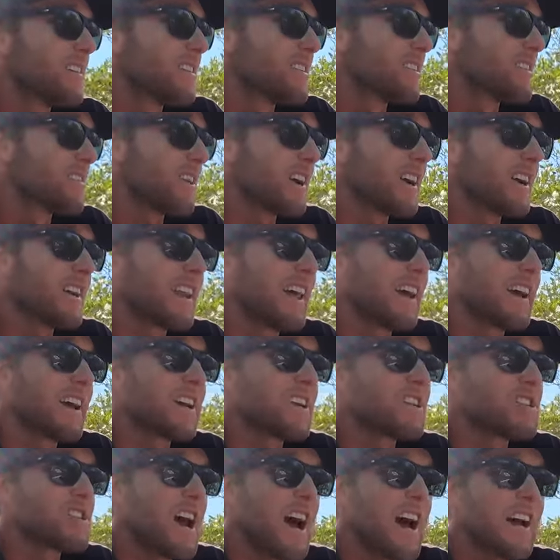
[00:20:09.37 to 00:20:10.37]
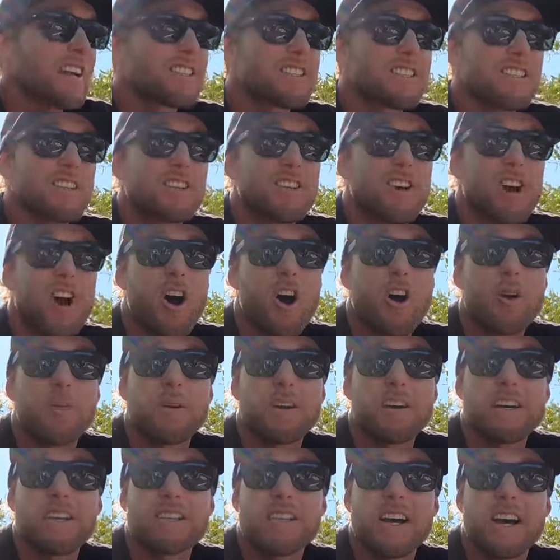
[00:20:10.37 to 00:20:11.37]
three-legged Jackson go,
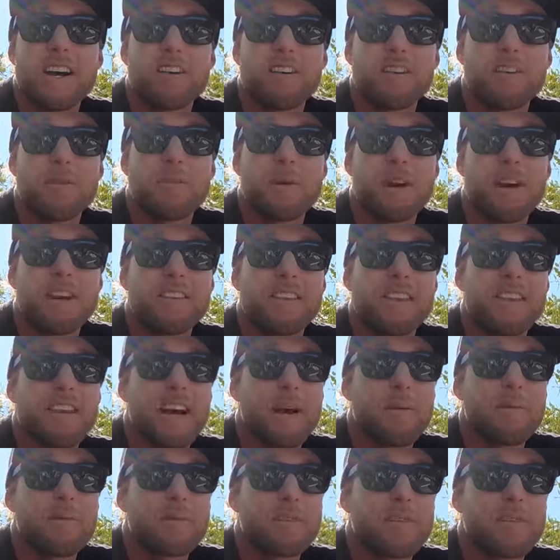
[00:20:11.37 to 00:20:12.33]
because that could have been the um,